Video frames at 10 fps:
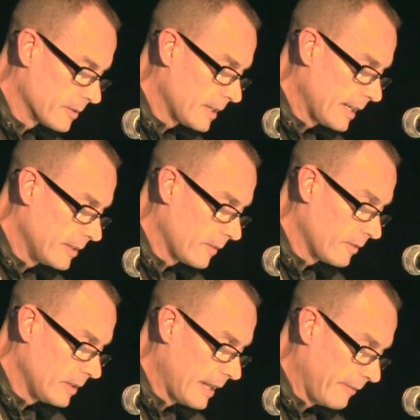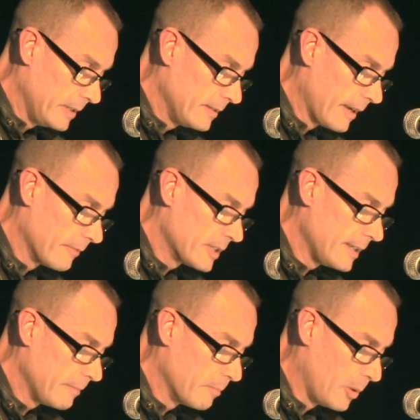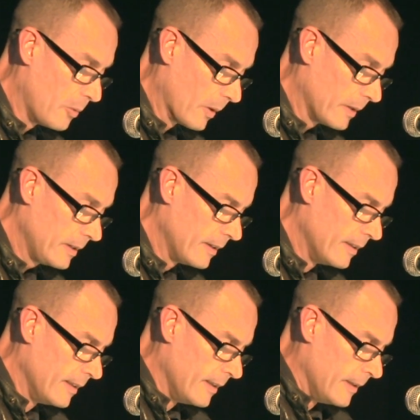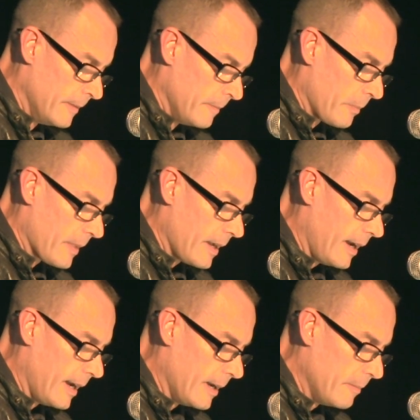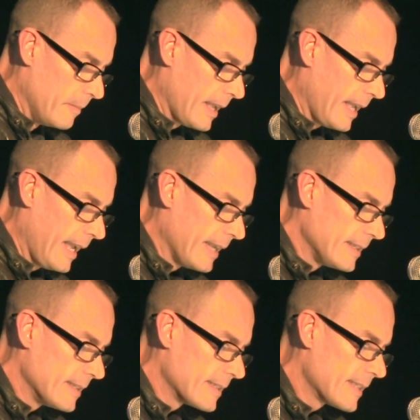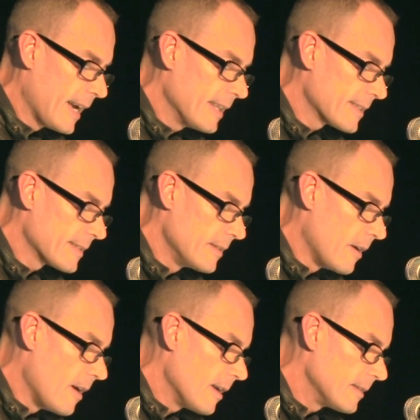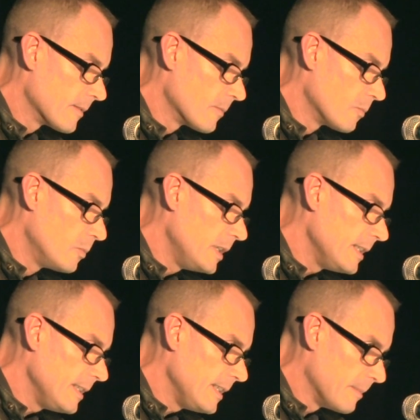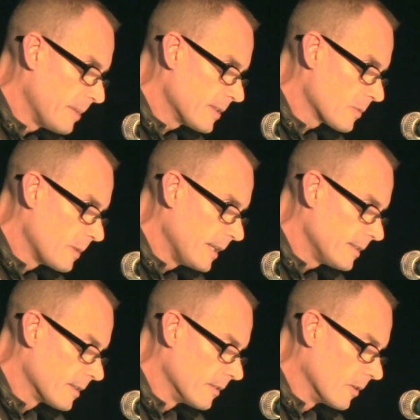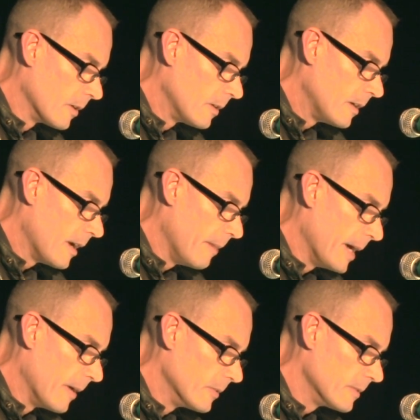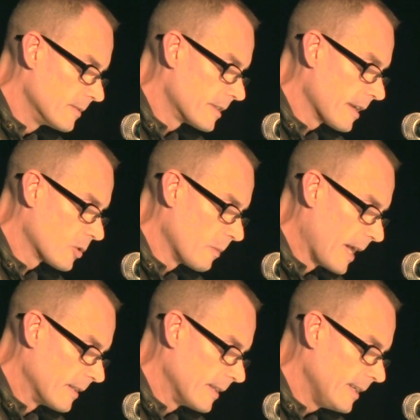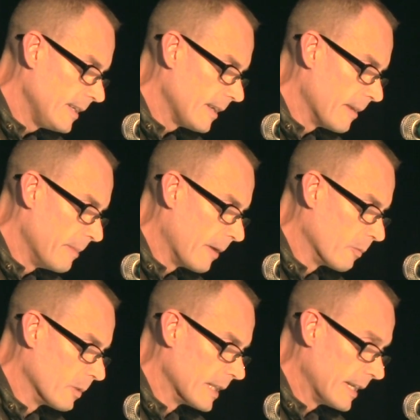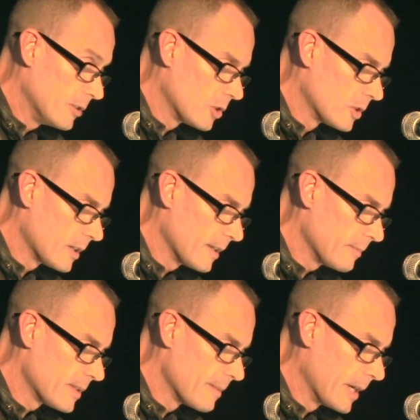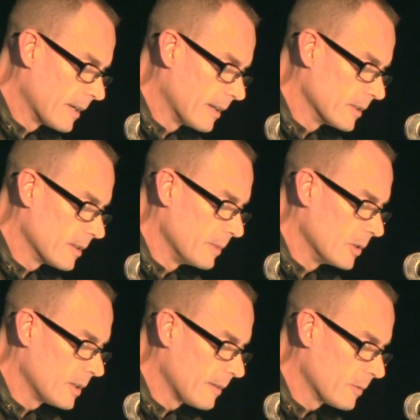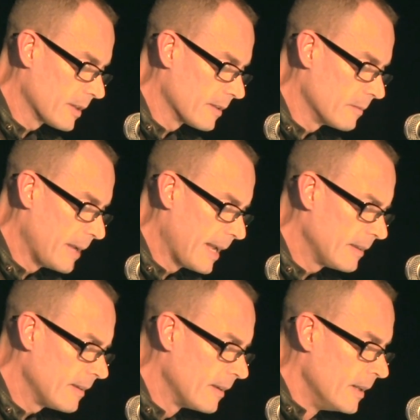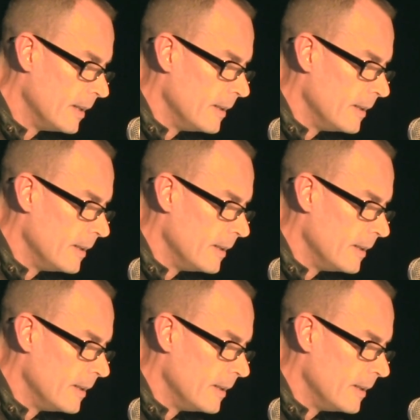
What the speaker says: under the age of 11 have seen porn. And that's not really the best way to learn about sexuality, about relationships, about how to communicate with other men.